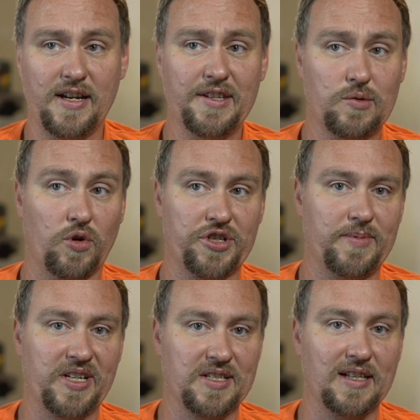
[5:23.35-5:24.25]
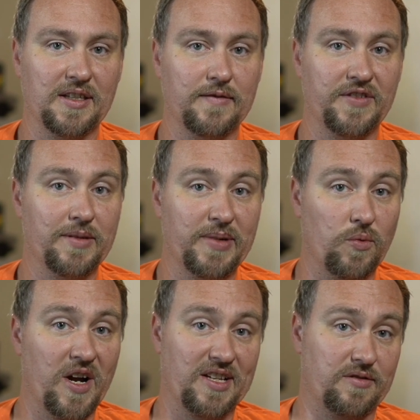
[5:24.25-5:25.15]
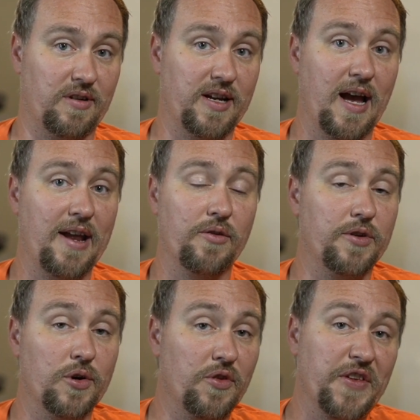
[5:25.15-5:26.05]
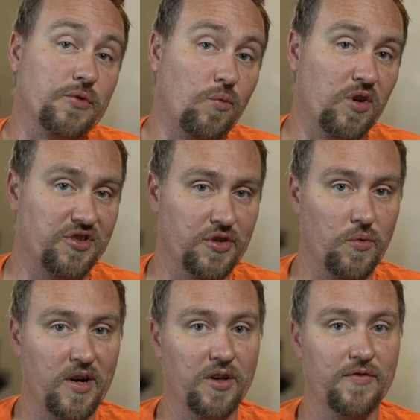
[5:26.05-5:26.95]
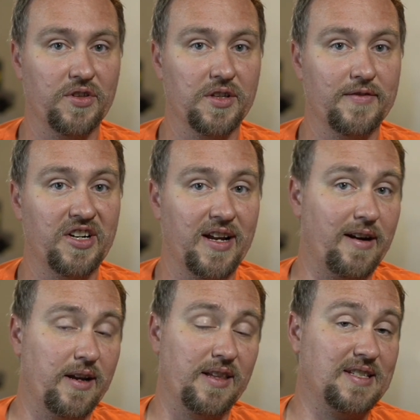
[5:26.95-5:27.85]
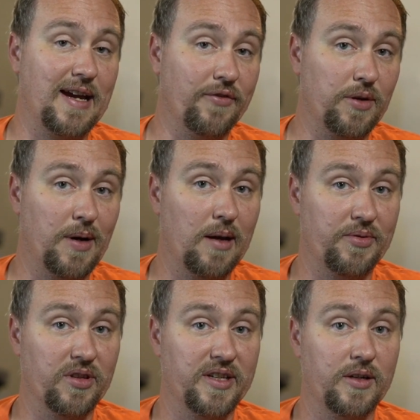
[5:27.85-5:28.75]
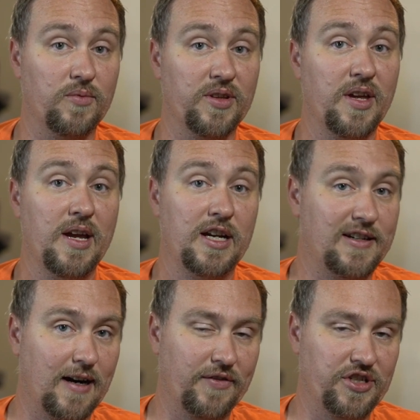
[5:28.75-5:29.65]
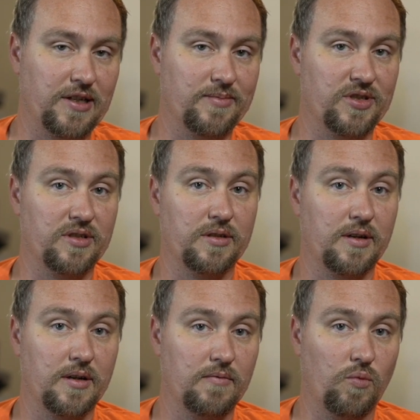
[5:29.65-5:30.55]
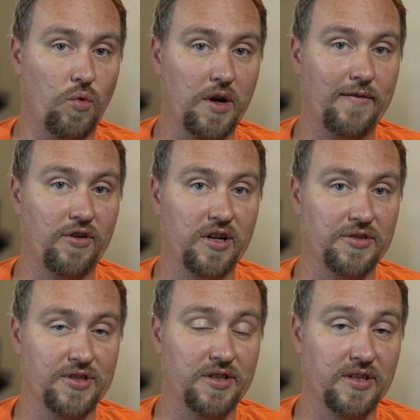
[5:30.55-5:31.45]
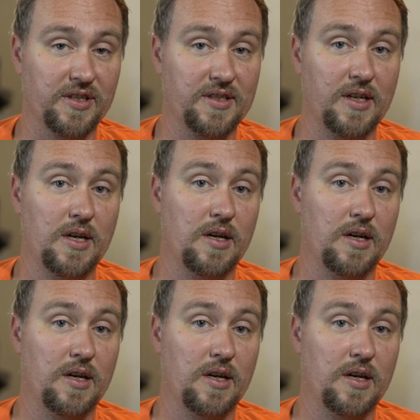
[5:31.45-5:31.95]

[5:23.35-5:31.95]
And this works because I live in the Midwest, right? I don't know that this would work so well if you live in an area that's heavily populated with traffic jams and whatever else on this.